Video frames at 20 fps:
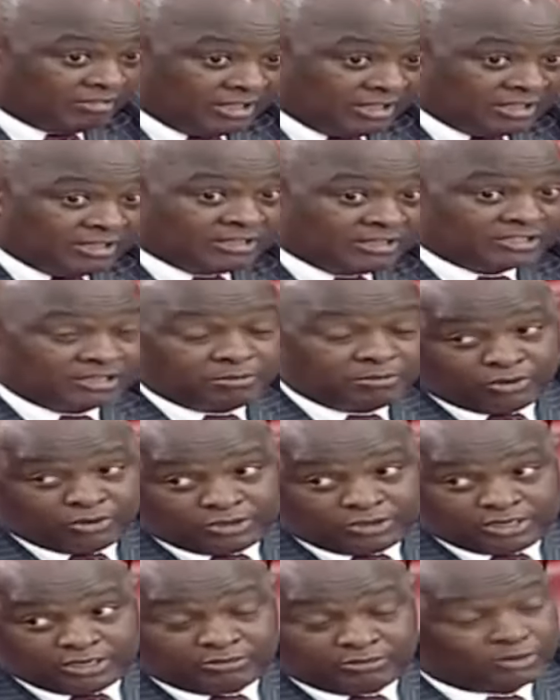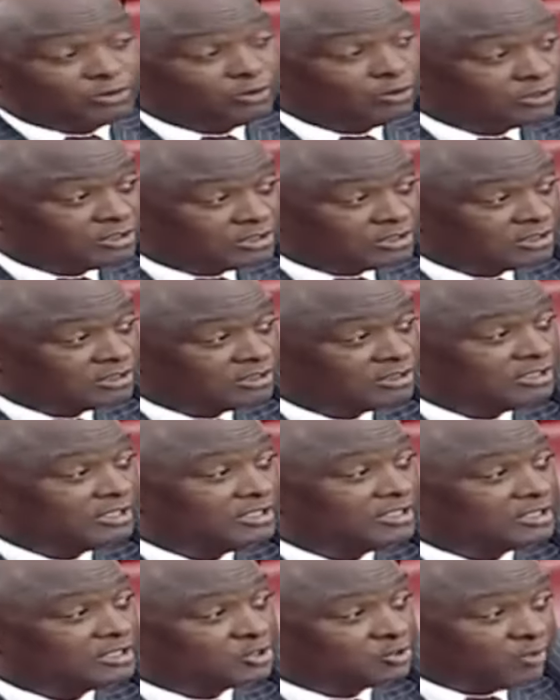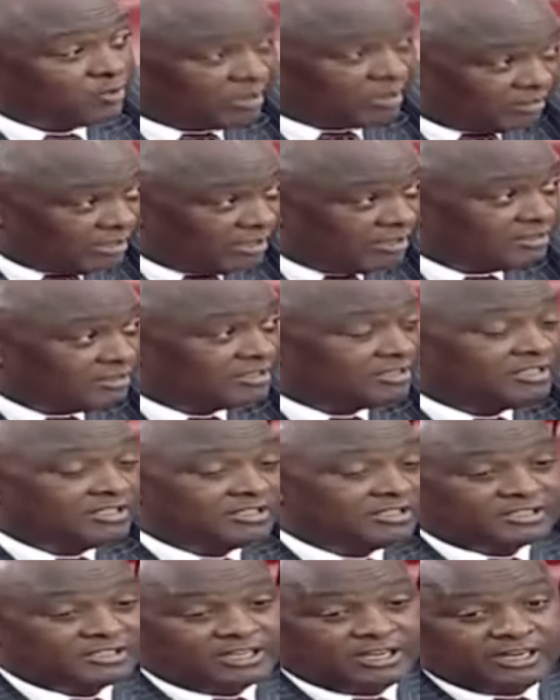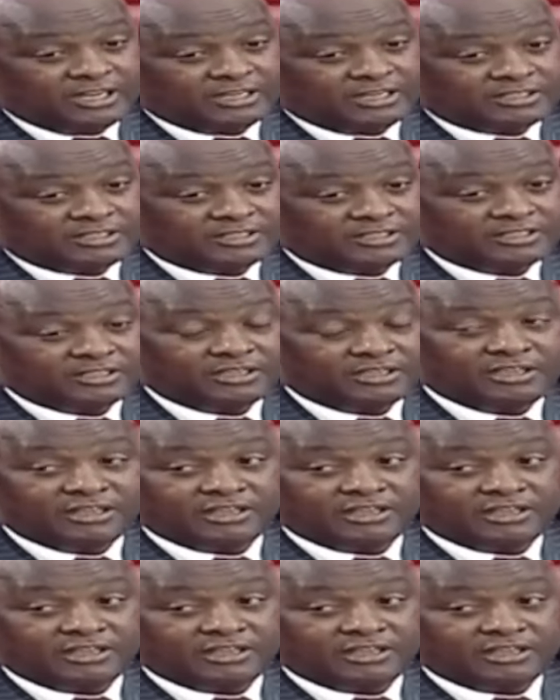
think it's important because it strengthens this Senate